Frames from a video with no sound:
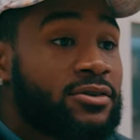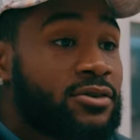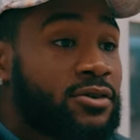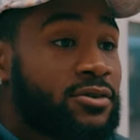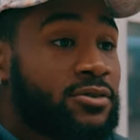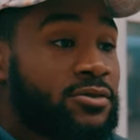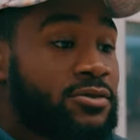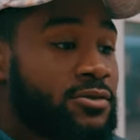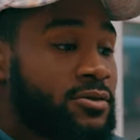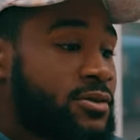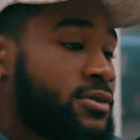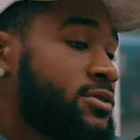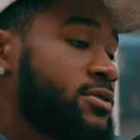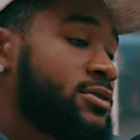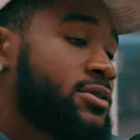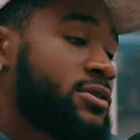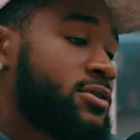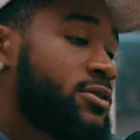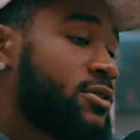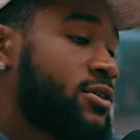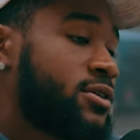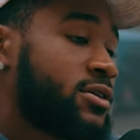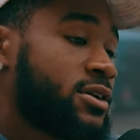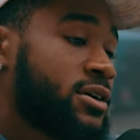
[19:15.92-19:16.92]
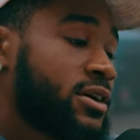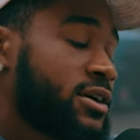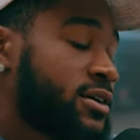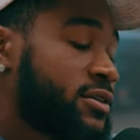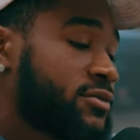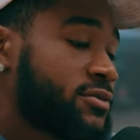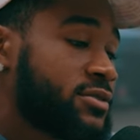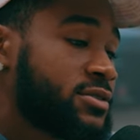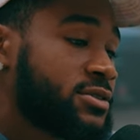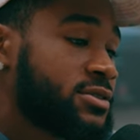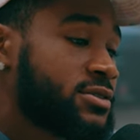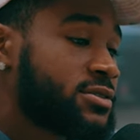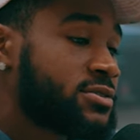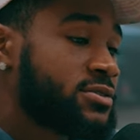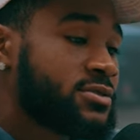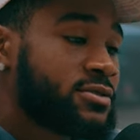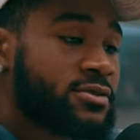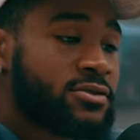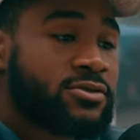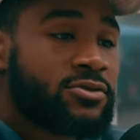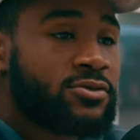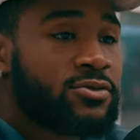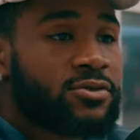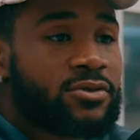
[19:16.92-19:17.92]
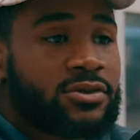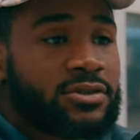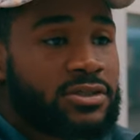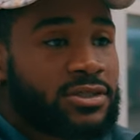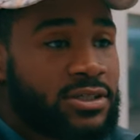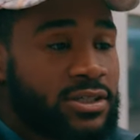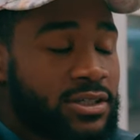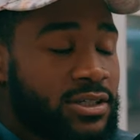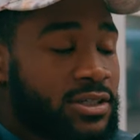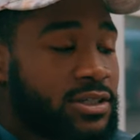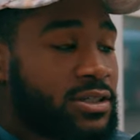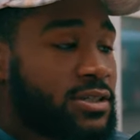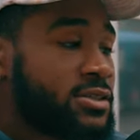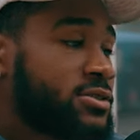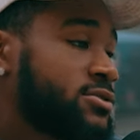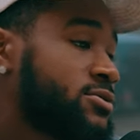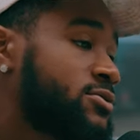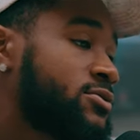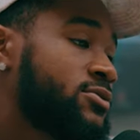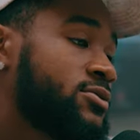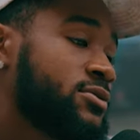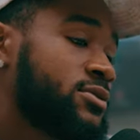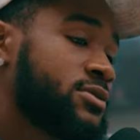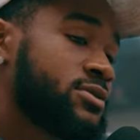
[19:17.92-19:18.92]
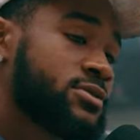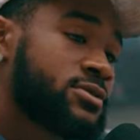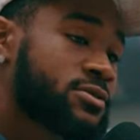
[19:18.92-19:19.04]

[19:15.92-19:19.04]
know? Mm-hmm. All the athletes. You're going to see it and you're going